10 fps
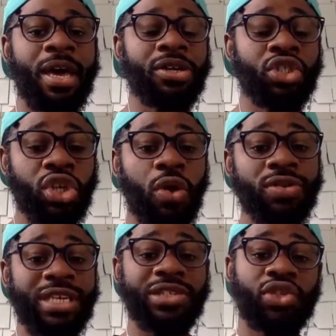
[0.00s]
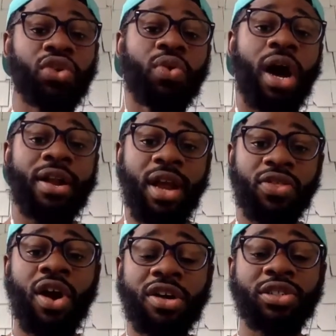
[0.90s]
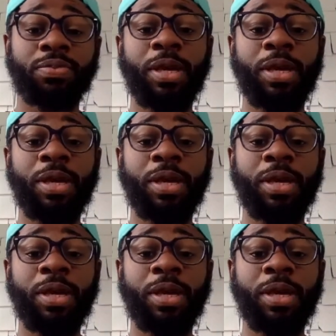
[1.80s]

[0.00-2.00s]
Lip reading: shows it to another 100